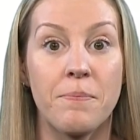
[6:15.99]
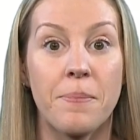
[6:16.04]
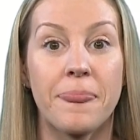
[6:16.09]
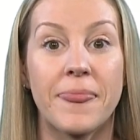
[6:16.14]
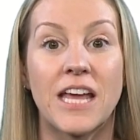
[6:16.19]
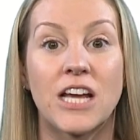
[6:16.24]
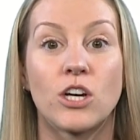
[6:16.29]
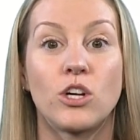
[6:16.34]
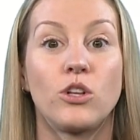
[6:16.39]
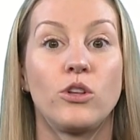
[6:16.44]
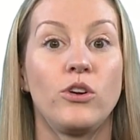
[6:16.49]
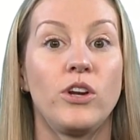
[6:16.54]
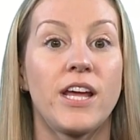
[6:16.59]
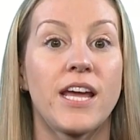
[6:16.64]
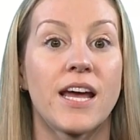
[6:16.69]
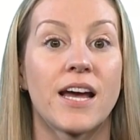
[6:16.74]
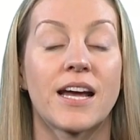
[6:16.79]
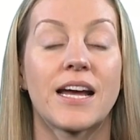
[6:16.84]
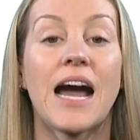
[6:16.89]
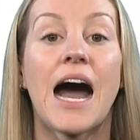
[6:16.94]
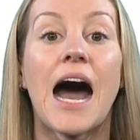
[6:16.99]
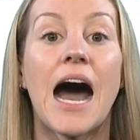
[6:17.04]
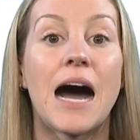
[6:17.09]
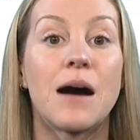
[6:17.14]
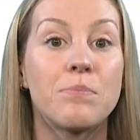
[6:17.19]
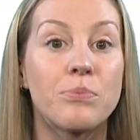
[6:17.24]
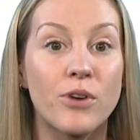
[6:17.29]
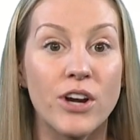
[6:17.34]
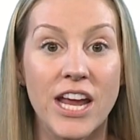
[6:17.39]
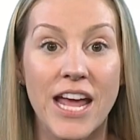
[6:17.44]
including a
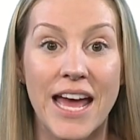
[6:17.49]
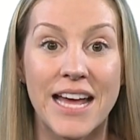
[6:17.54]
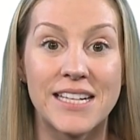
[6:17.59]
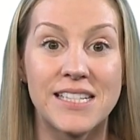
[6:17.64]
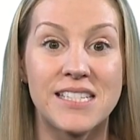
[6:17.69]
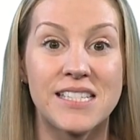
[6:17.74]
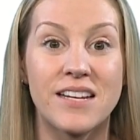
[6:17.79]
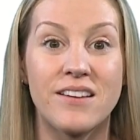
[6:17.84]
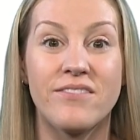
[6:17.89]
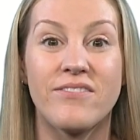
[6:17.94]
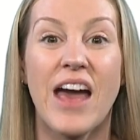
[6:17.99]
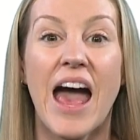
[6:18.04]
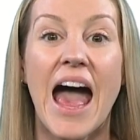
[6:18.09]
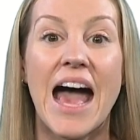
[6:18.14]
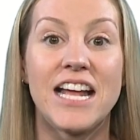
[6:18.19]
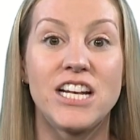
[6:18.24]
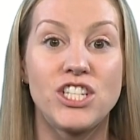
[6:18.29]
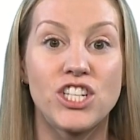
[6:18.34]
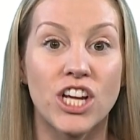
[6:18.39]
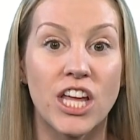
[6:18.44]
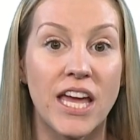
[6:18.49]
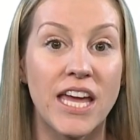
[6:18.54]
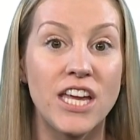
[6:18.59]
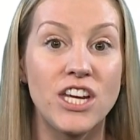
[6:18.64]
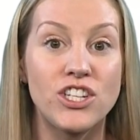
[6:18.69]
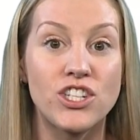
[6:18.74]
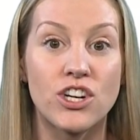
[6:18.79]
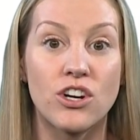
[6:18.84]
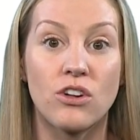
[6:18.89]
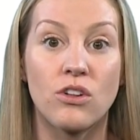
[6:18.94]
comprehensive
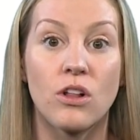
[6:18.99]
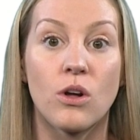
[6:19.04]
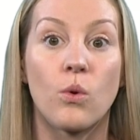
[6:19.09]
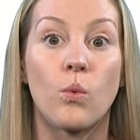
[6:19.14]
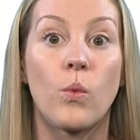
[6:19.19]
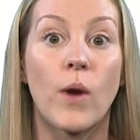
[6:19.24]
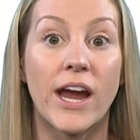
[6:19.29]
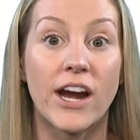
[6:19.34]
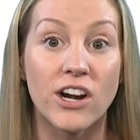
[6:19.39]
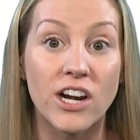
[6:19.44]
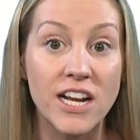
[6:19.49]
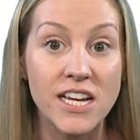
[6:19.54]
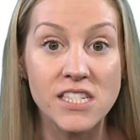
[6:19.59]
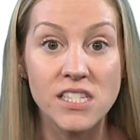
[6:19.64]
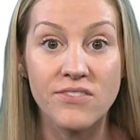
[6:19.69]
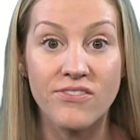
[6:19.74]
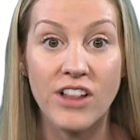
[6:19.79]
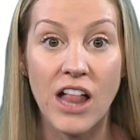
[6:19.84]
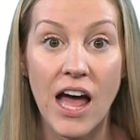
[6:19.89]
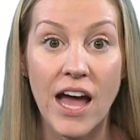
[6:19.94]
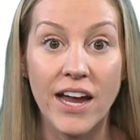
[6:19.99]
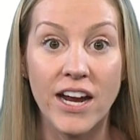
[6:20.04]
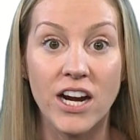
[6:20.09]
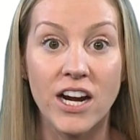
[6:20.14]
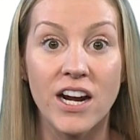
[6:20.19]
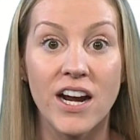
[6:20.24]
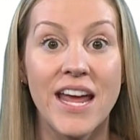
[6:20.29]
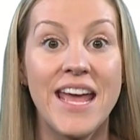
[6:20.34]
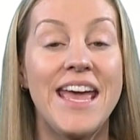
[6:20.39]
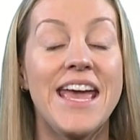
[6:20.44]
educational awareness flyer
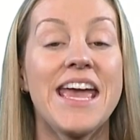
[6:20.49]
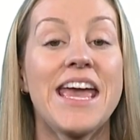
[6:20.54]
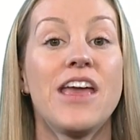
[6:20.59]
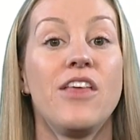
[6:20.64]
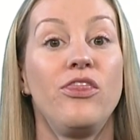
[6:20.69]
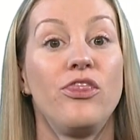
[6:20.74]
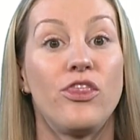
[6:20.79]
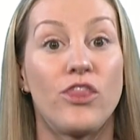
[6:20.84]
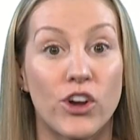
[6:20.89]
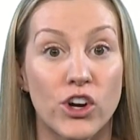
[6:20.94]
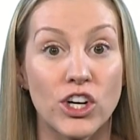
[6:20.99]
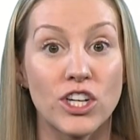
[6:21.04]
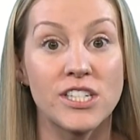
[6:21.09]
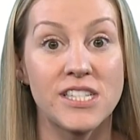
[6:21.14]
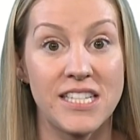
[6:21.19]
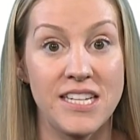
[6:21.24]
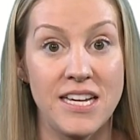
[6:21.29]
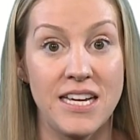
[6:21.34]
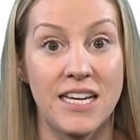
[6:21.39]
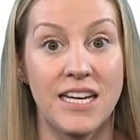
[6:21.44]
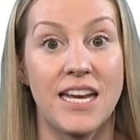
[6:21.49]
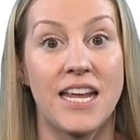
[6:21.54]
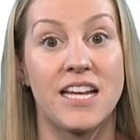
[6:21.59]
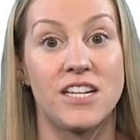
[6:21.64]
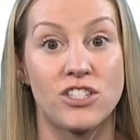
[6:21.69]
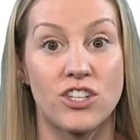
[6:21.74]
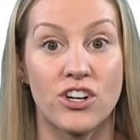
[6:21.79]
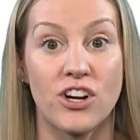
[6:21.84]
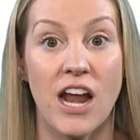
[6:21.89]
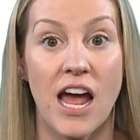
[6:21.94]
in 13
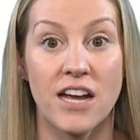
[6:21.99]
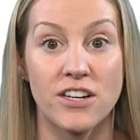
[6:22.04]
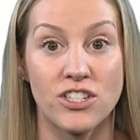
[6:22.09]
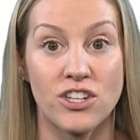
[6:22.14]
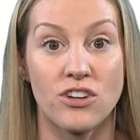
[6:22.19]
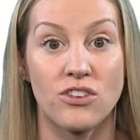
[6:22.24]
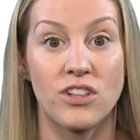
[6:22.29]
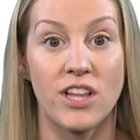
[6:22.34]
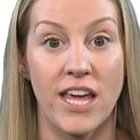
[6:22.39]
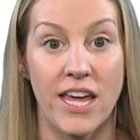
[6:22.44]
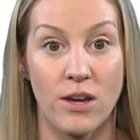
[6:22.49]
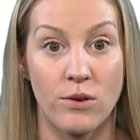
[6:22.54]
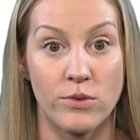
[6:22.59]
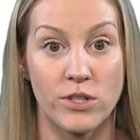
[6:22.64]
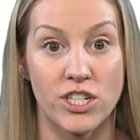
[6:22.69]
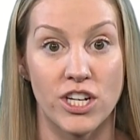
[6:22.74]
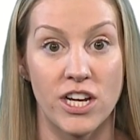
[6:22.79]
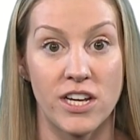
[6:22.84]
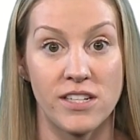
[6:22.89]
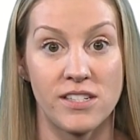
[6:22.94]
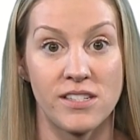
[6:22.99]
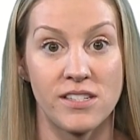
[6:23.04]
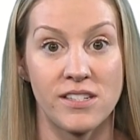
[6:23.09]
international languages.